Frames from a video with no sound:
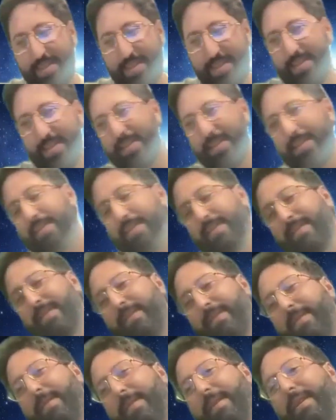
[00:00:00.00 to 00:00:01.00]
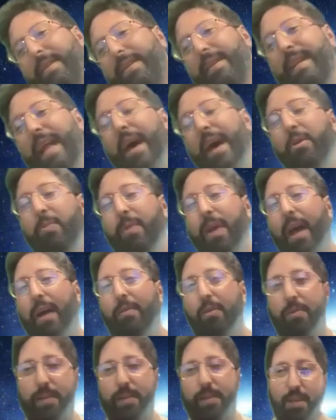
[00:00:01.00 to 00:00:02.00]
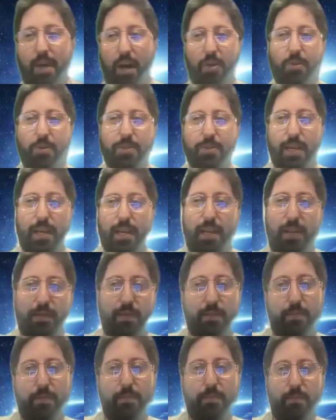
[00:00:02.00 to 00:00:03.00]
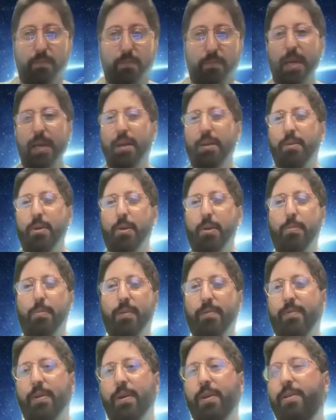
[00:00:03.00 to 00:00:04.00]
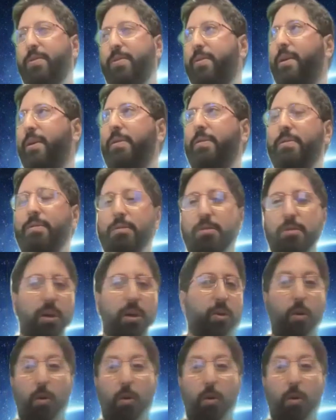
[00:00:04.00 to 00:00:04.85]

Would you say? I'm sorry. Now that we have all these colors, I can even make it a little more fun. You know, like